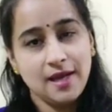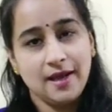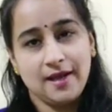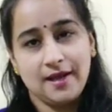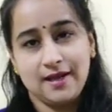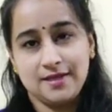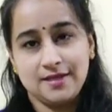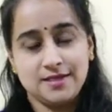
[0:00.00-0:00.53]

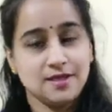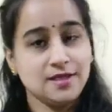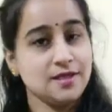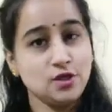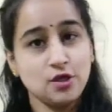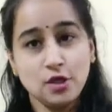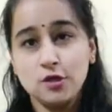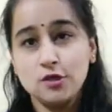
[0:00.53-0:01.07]
And
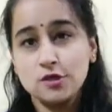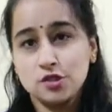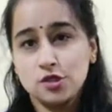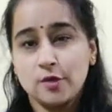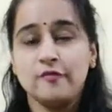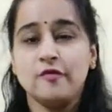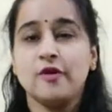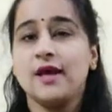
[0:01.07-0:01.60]
you can also
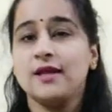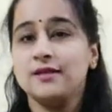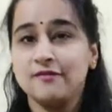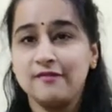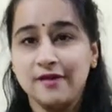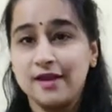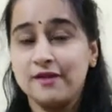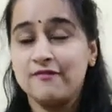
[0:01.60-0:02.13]
shop for other
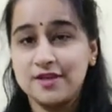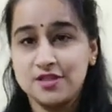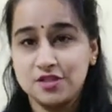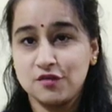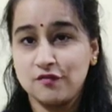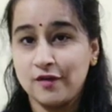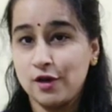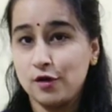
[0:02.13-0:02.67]
wear,
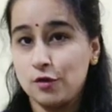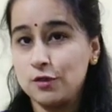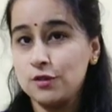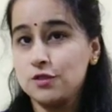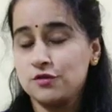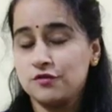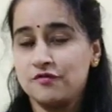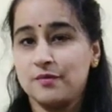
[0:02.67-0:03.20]
western wear
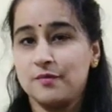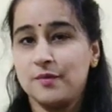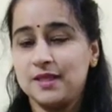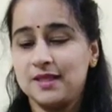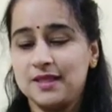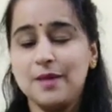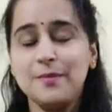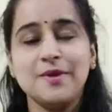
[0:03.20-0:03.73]
also from
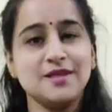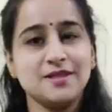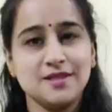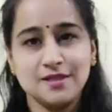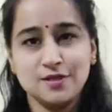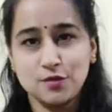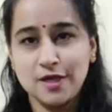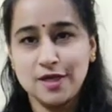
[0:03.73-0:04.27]
Myntra,
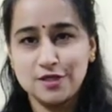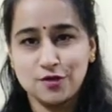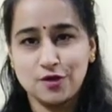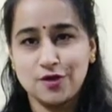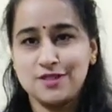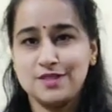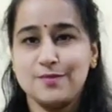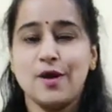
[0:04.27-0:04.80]
but today's
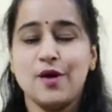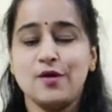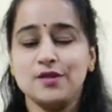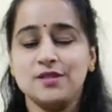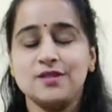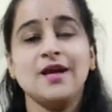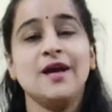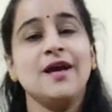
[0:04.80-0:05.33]
haul is about
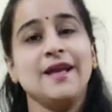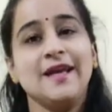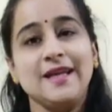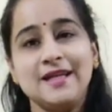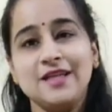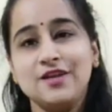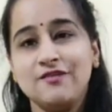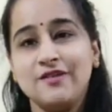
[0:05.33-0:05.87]

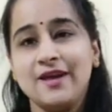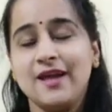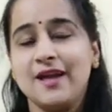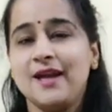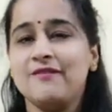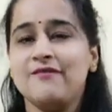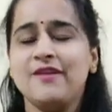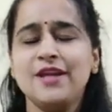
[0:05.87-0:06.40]
Indian wear
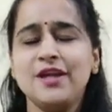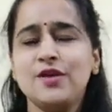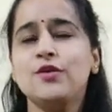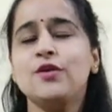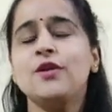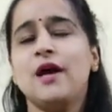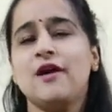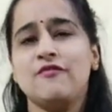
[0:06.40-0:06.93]
and very
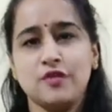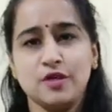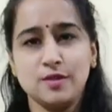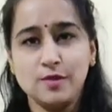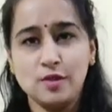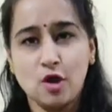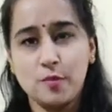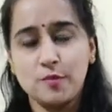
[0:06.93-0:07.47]
good
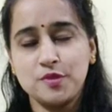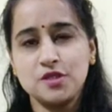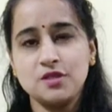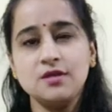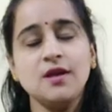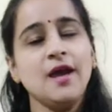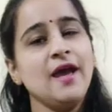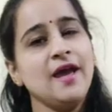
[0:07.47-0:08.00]
affordable
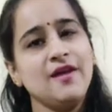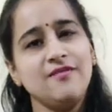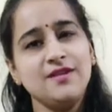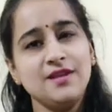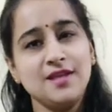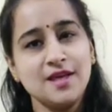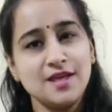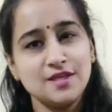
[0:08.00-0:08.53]
option.
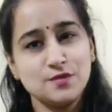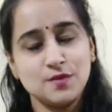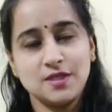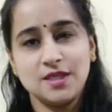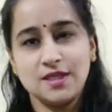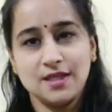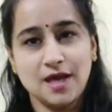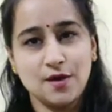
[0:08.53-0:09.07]
Everything is
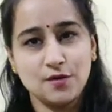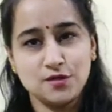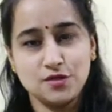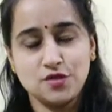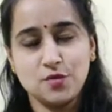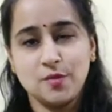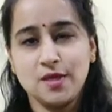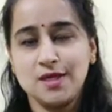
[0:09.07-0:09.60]
within
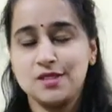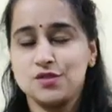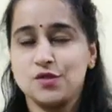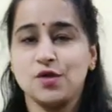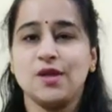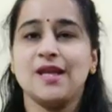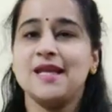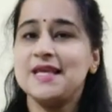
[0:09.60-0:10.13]
1,000 rupees, so
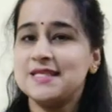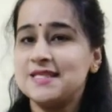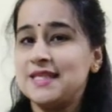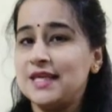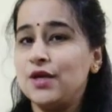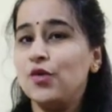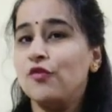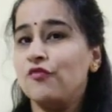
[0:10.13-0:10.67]
you can
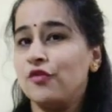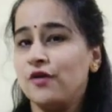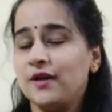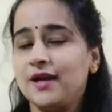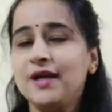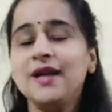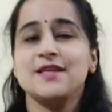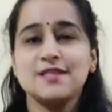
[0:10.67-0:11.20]
easily go for it.